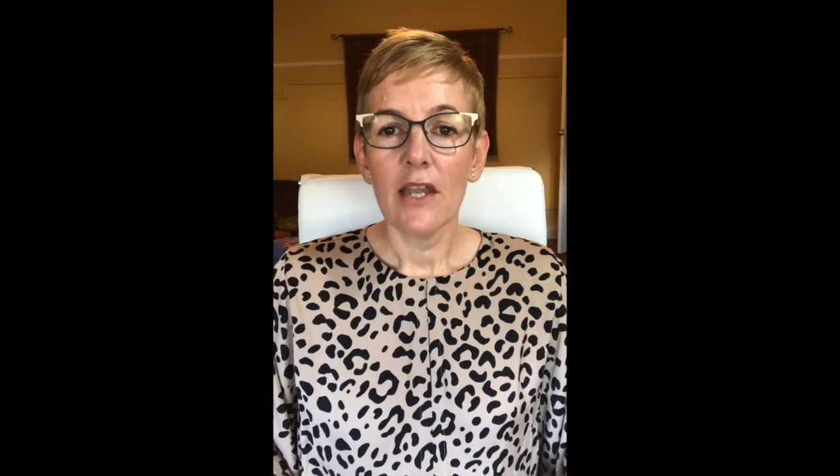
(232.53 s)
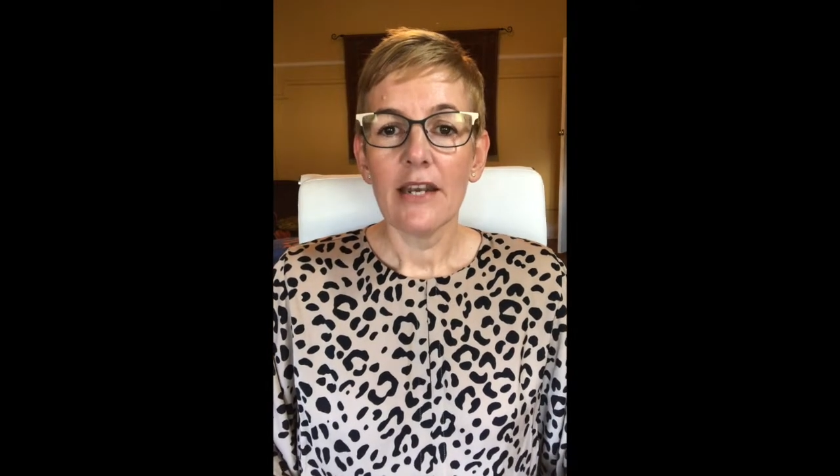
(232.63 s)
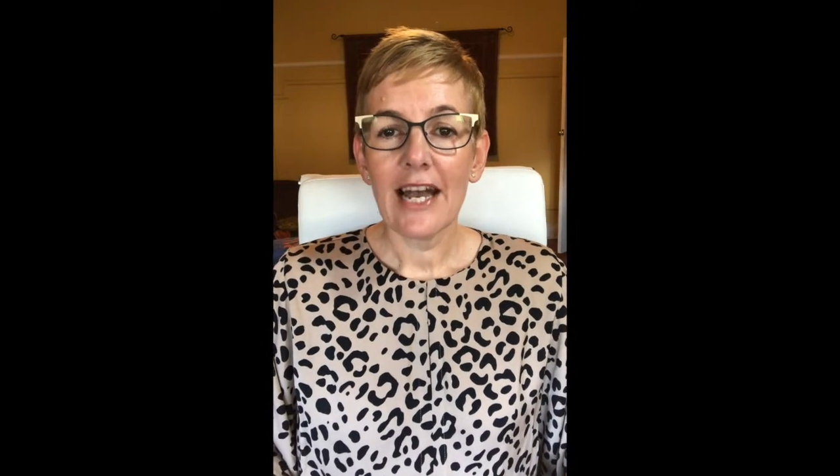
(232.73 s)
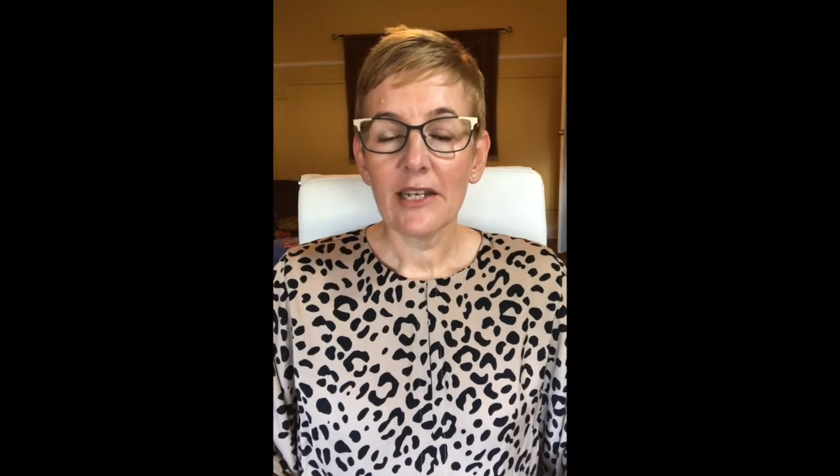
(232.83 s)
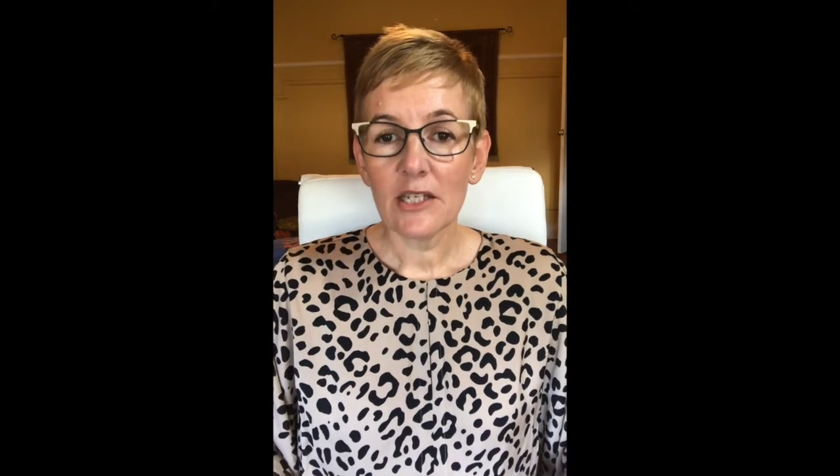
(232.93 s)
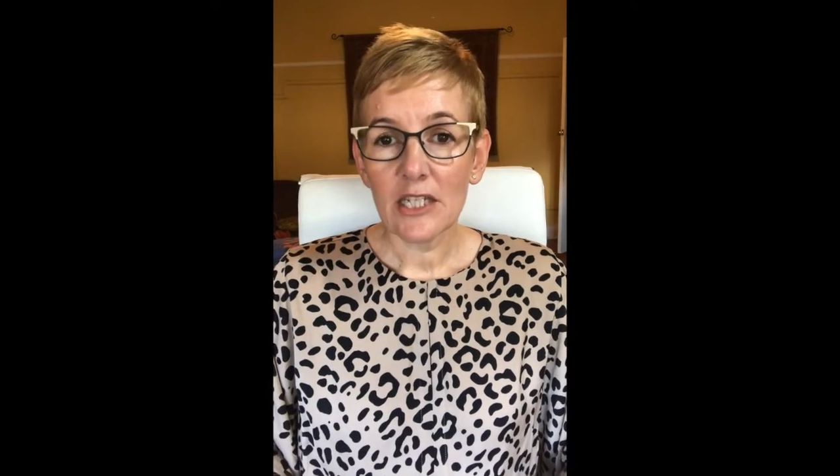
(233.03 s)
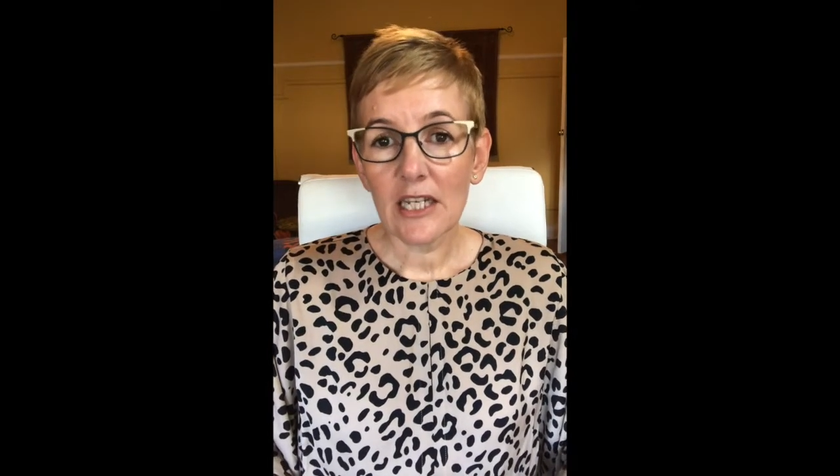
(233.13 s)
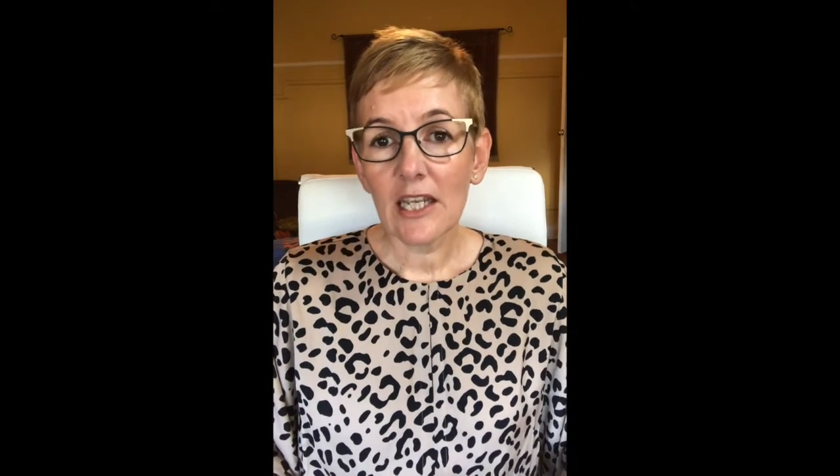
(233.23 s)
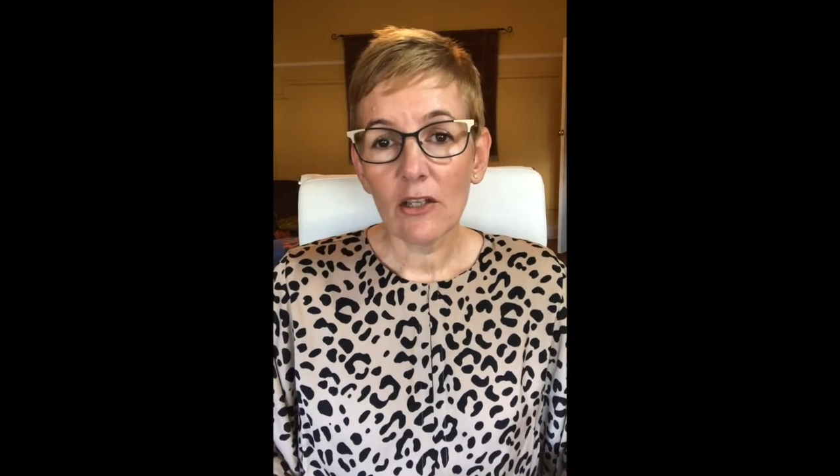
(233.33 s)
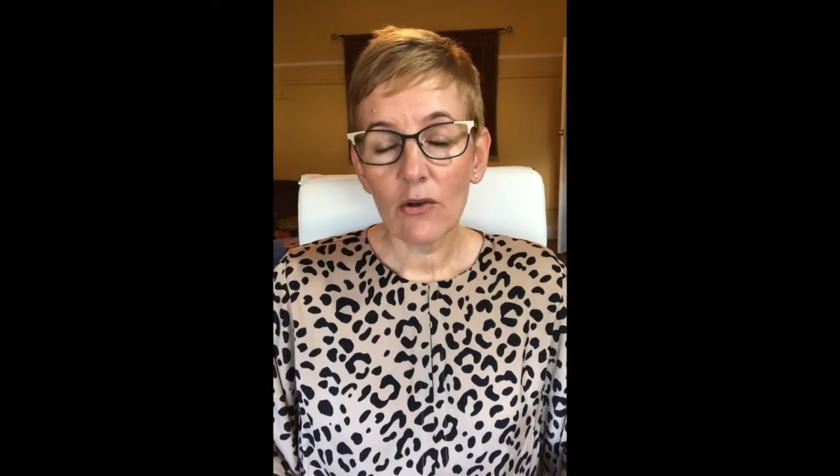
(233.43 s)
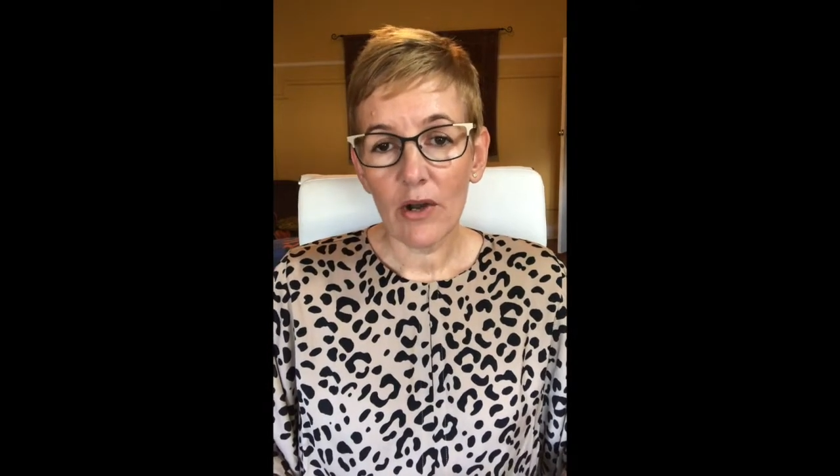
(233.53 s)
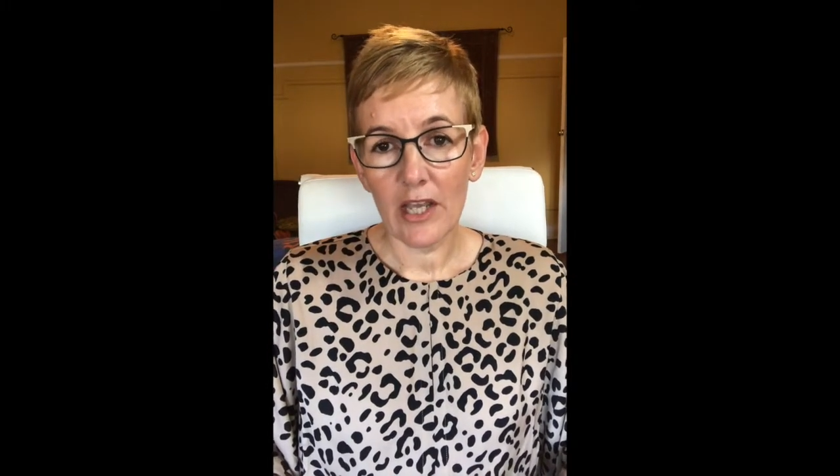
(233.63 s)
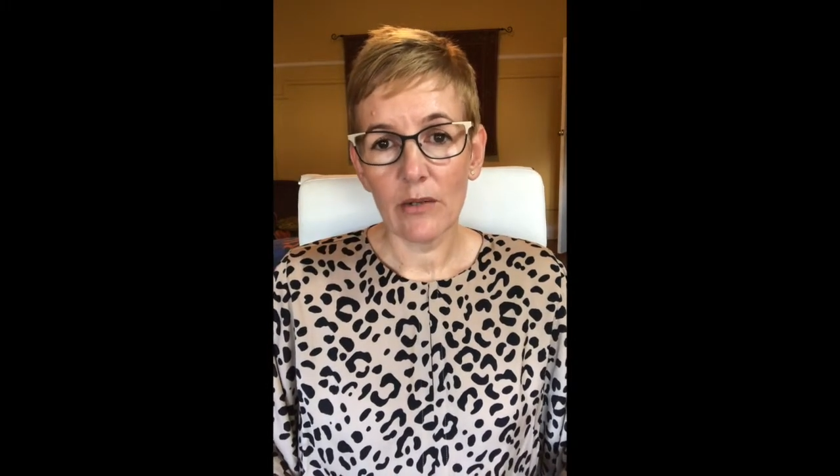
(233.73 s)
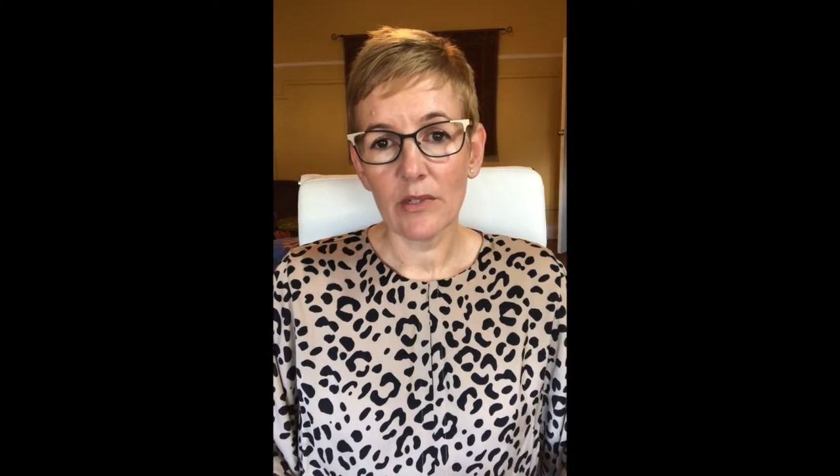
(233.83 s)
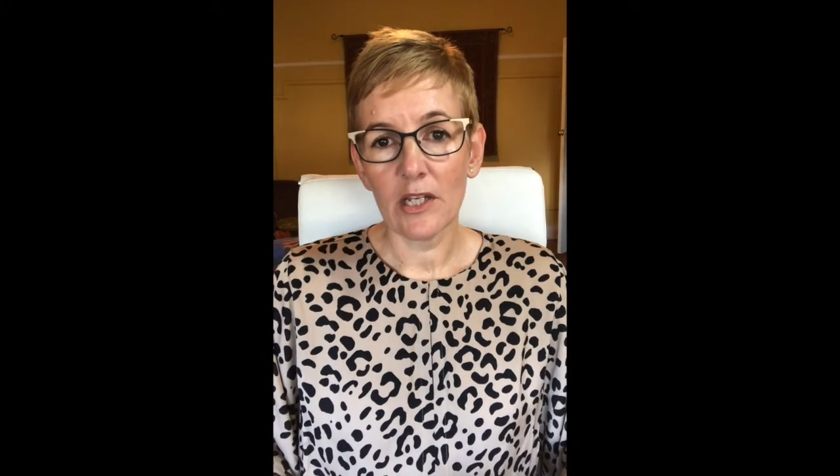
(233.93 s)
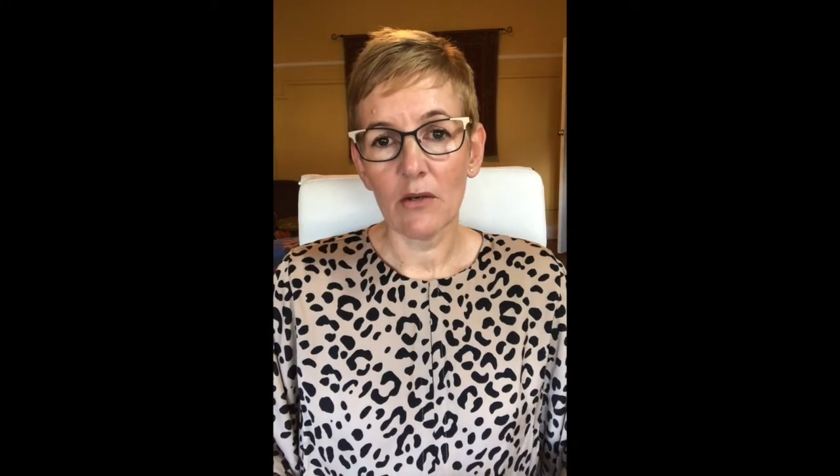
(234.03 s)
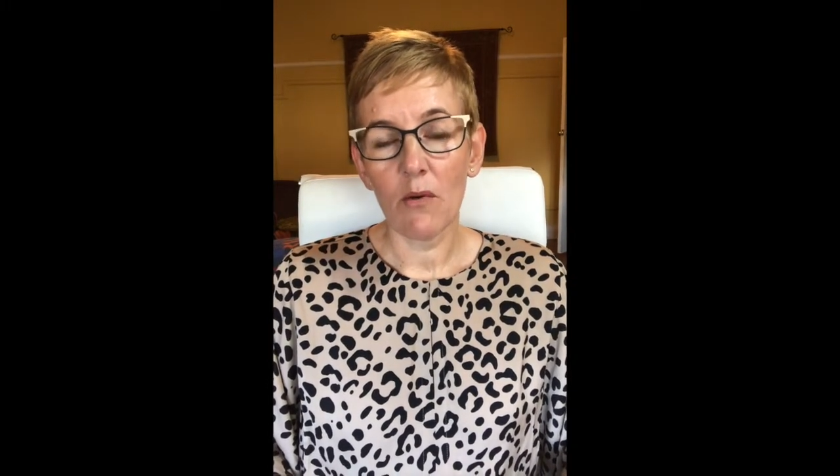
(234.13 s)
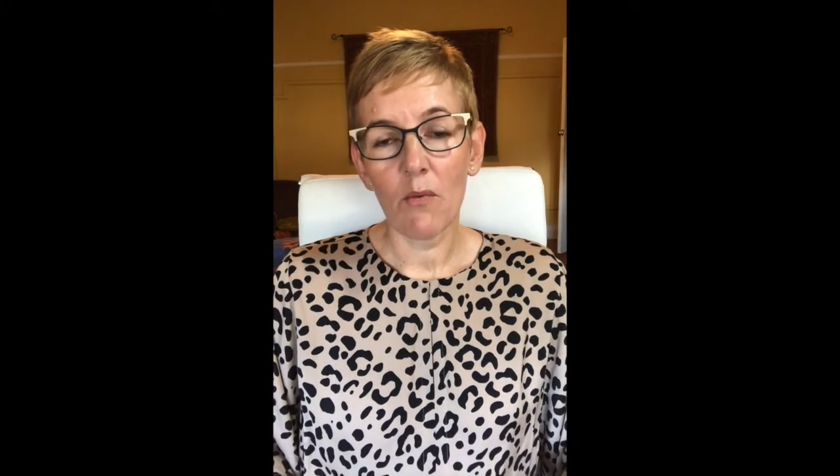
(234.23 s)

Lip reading: Now, digging your heels in